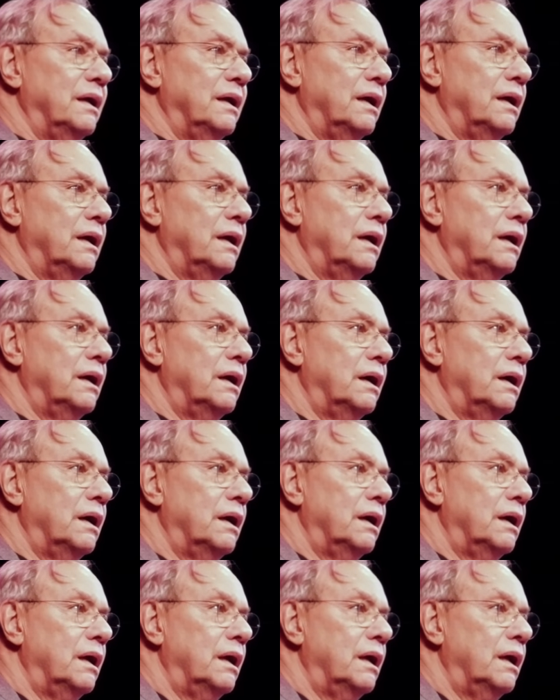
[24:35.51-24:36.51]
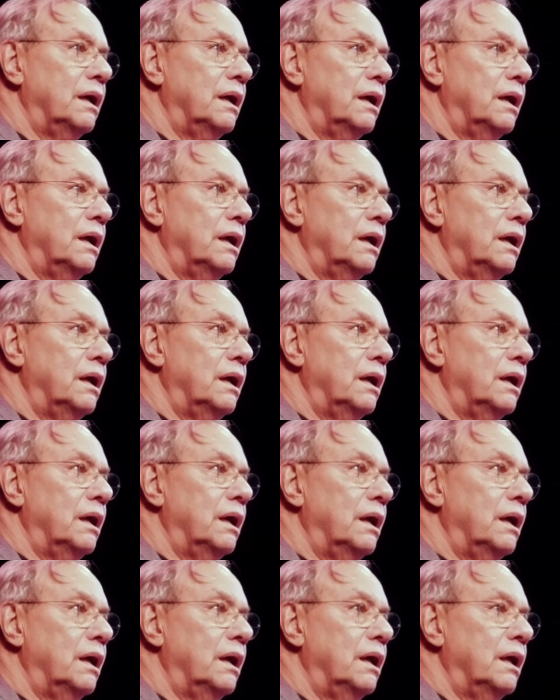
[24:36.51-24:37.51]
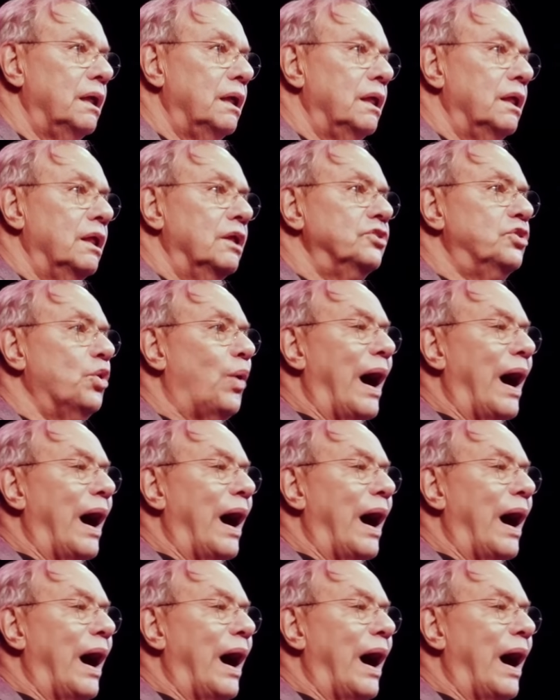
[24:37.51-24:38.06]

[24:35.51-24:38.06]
Do you want her in your state?